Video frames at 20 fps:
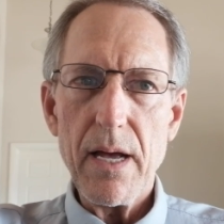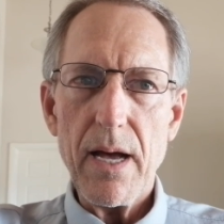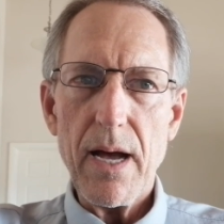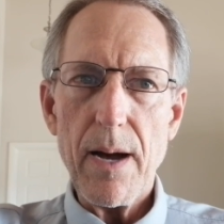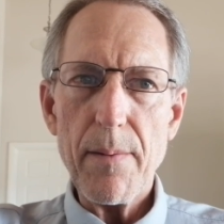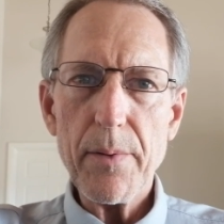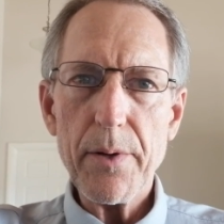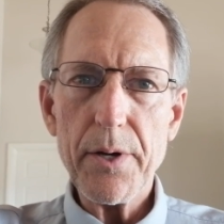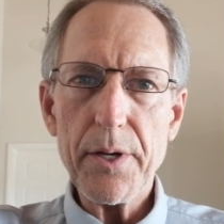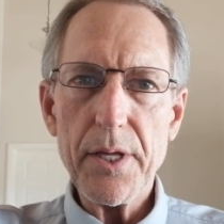
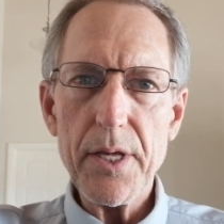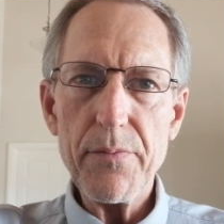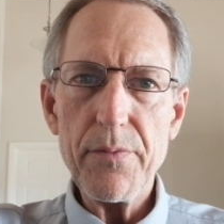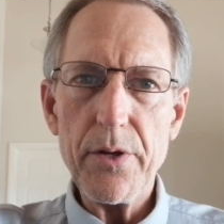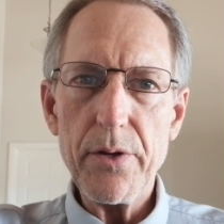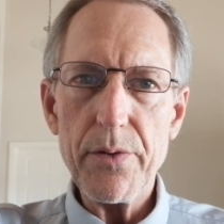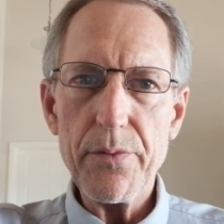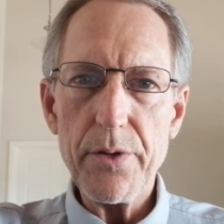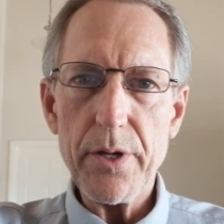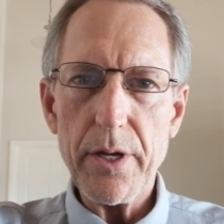I'm going to give
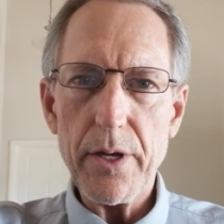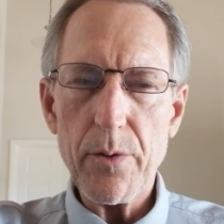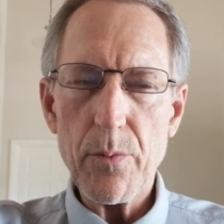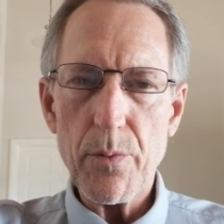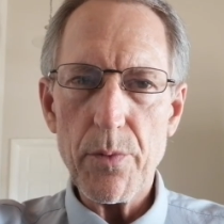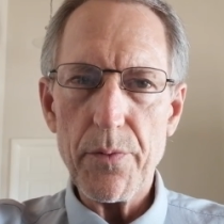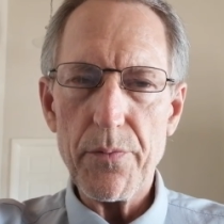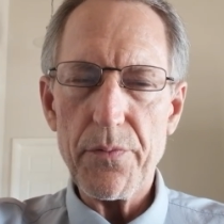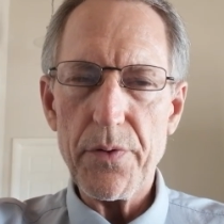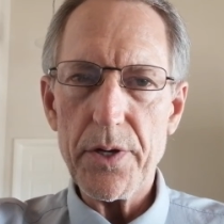you the
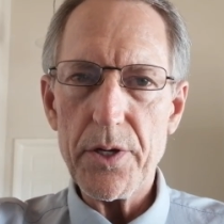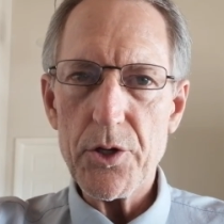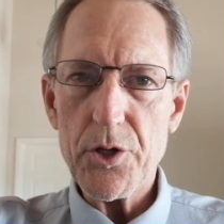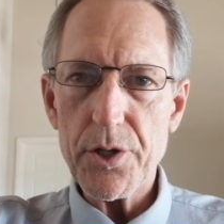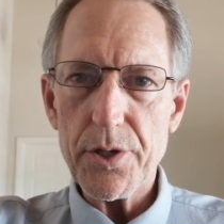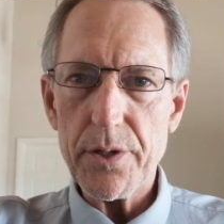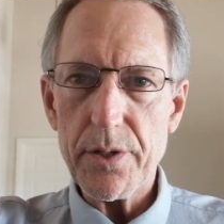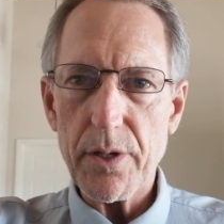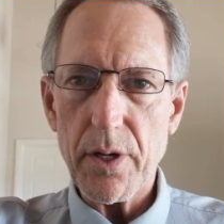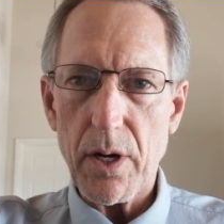
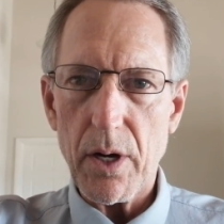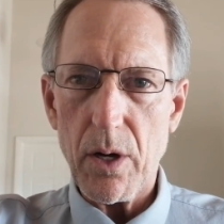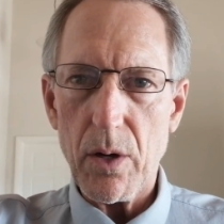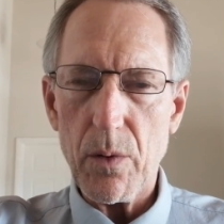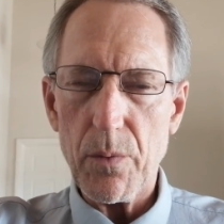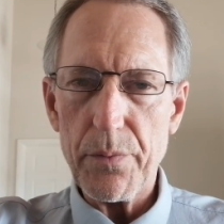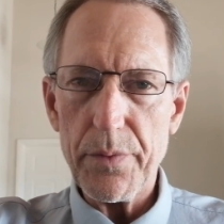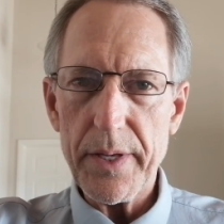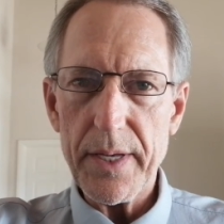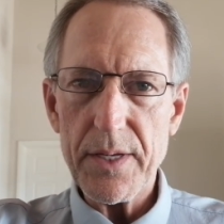revision
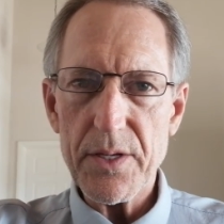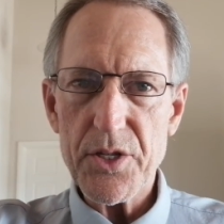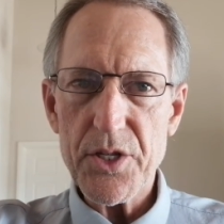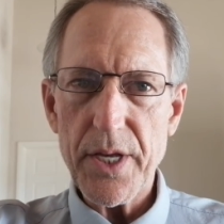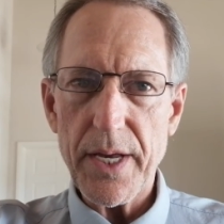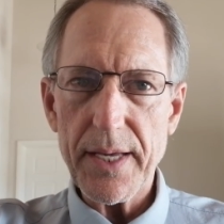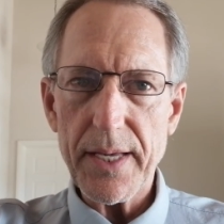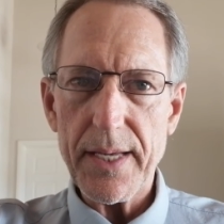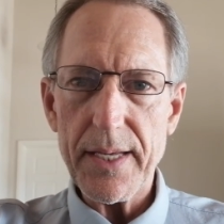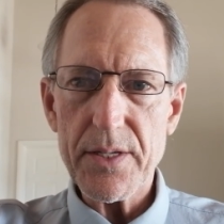on the St.